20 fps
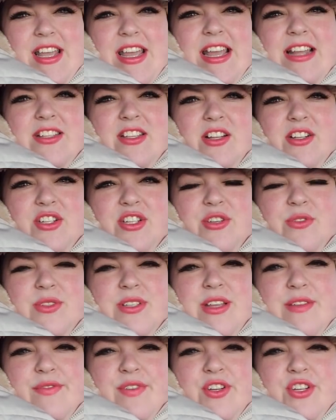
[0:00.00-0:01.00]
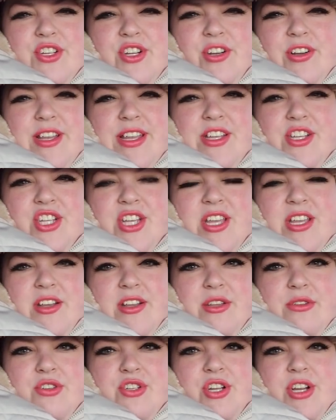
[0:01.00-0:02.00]
It's on Tuesday for sure, EG.
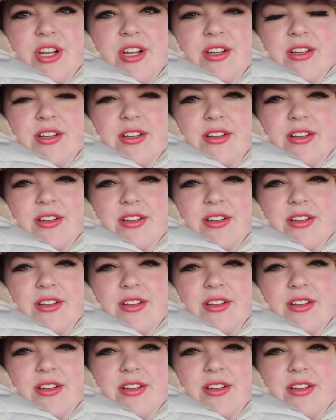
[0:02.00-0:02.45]
Are you sure?